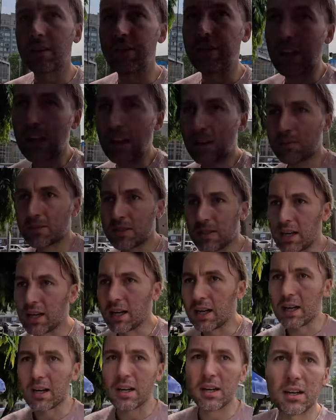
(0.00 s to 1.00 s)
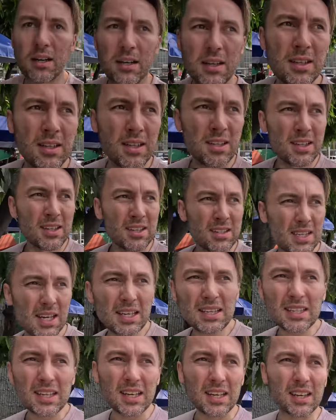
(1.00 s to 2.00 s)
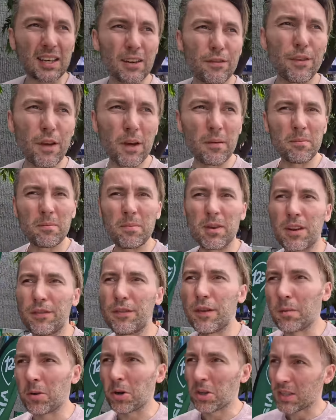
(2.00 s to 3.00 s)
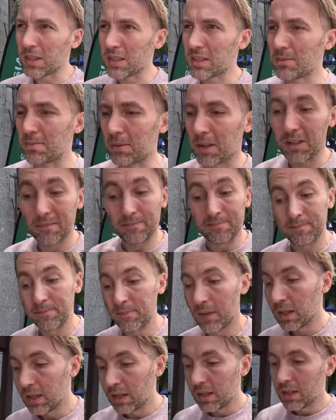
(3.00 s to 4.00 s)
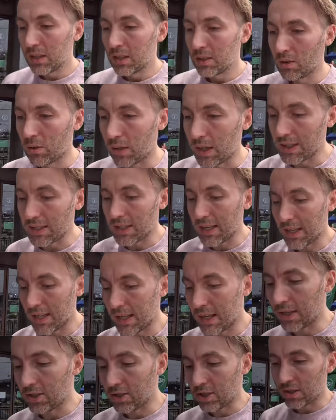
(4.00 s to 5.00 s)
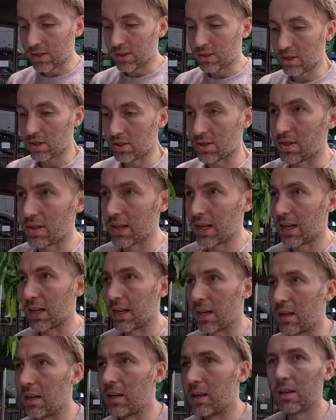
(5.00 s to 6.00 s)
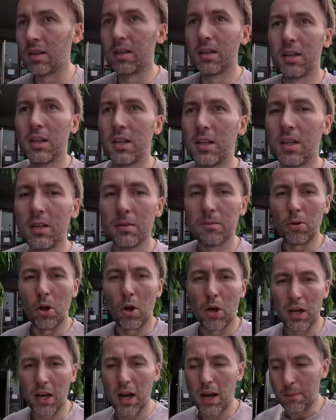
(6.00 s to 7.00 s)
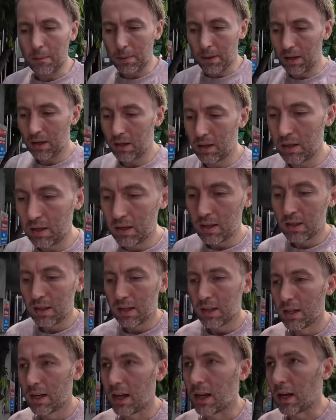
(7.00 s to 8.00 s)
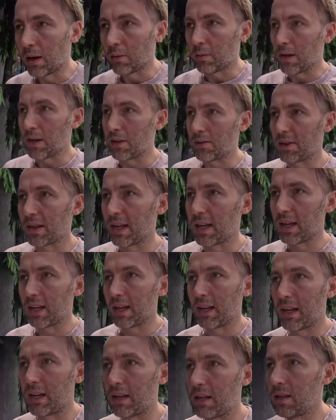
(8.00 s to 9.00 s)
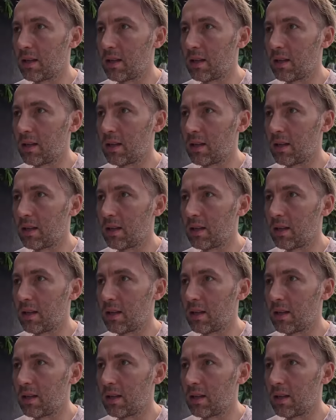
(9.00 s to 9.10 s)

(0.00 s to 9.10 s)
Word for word: developed uh, city if I'm if I'm honest, but crazy Asia is just uh, blowing up uh, with, uh,